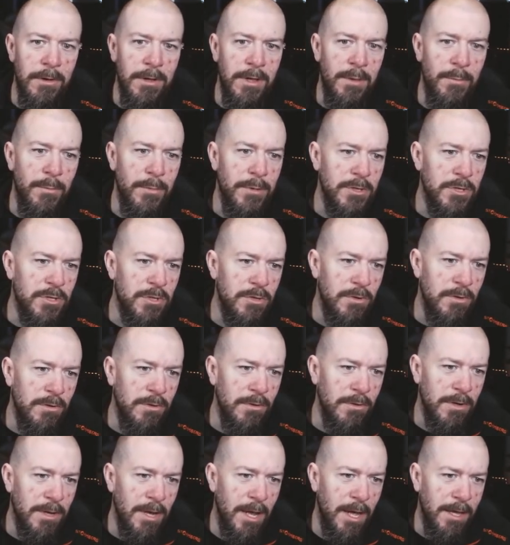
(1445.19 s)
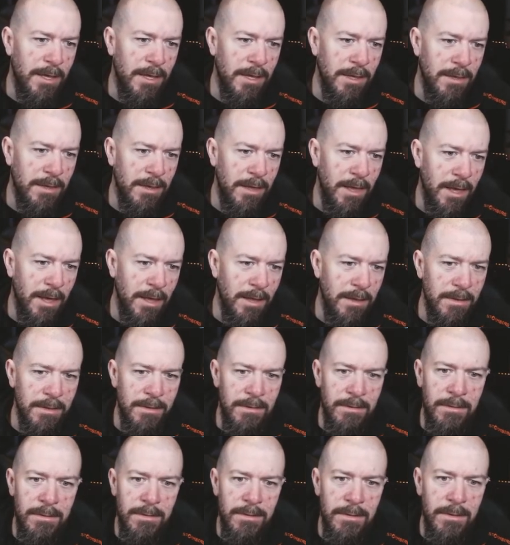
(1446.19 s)
image to look like in the
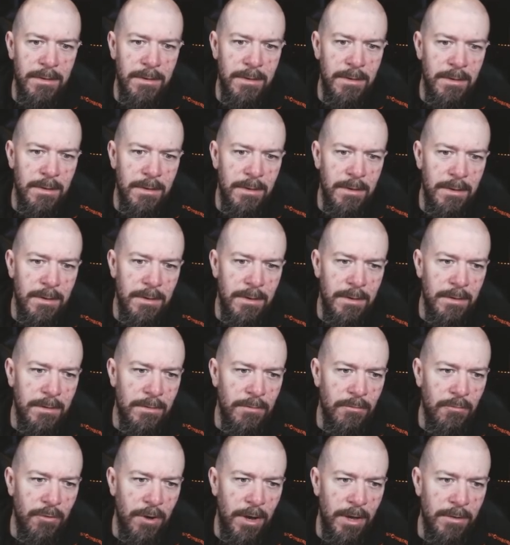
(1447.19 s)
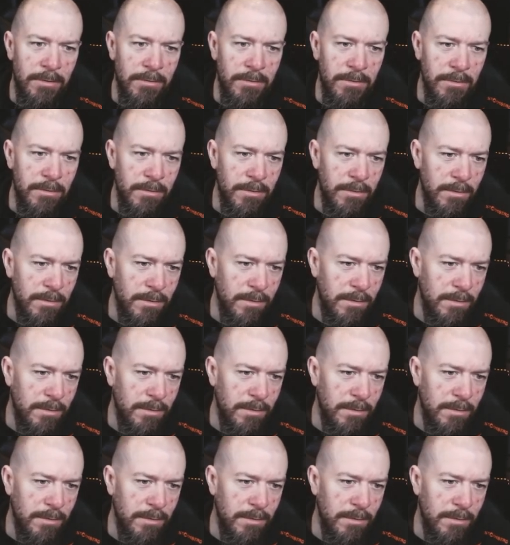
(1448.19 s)
end. Try to